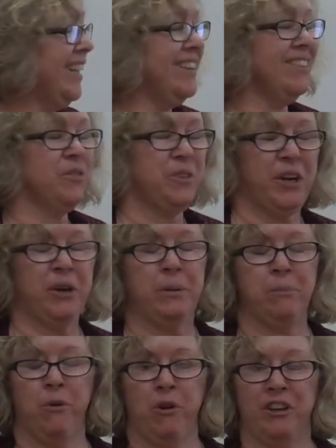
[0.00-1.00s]
is very
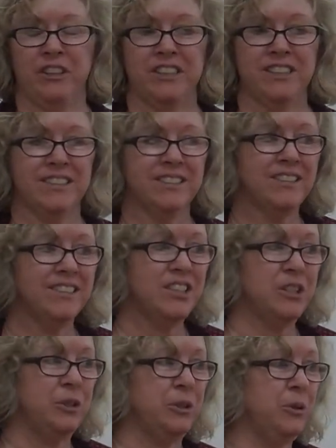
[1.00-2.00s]
important
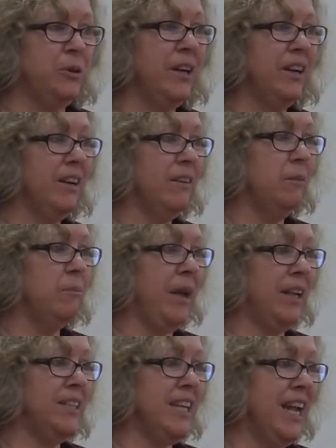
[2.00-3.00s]
to
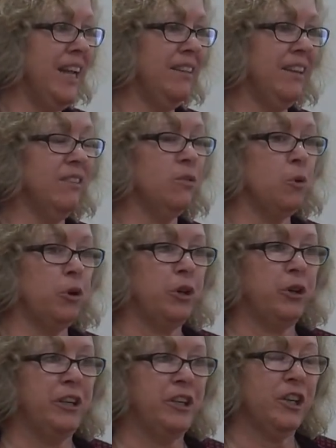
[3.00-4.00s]
maintain this
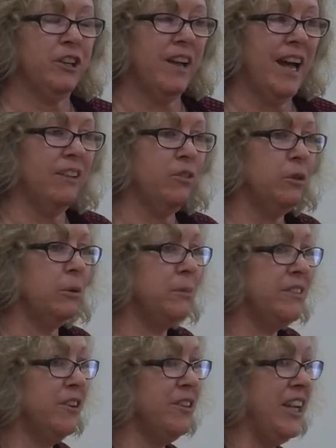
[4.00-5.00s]
order in your classroom
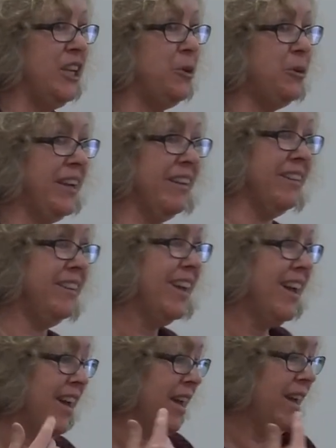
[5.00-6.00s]
so that you can
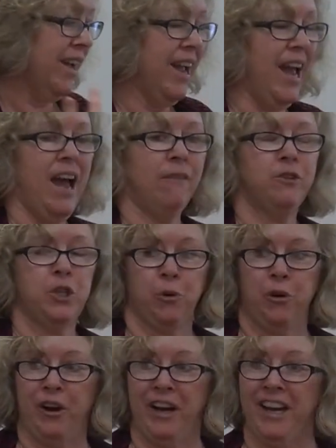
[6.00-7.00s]
have
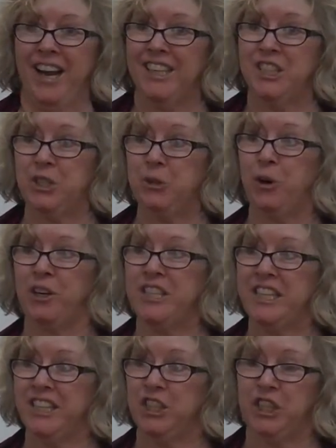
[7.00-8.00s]
joy as you are
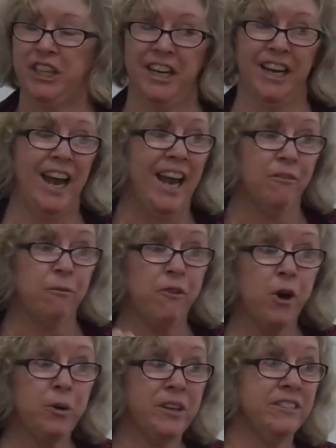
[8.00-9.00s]
teaching and
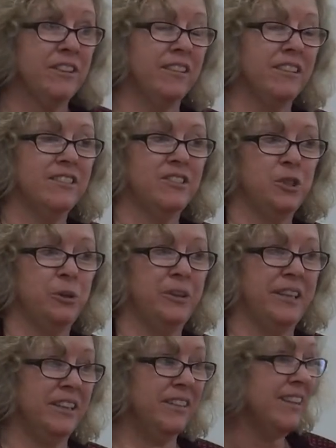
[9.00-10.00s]
focus on the
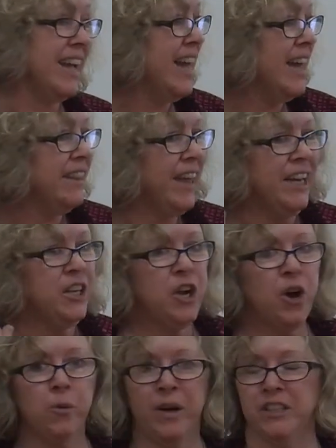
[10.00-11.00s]
students. They
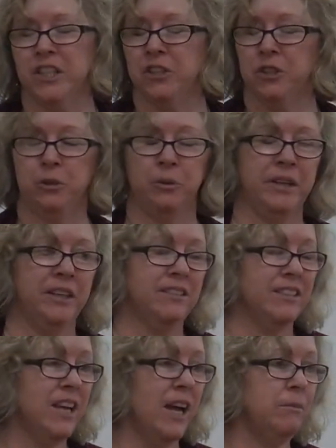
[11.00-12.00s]
know what to do when
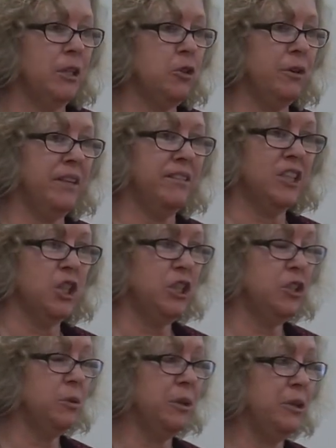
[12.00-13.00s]
it's time to
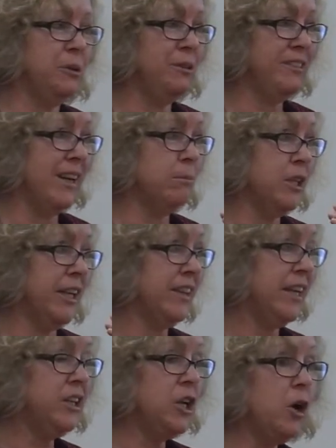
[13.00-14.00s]
transition to a new subject.
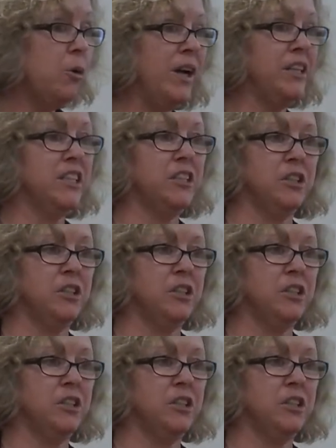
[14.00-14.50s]
They know what to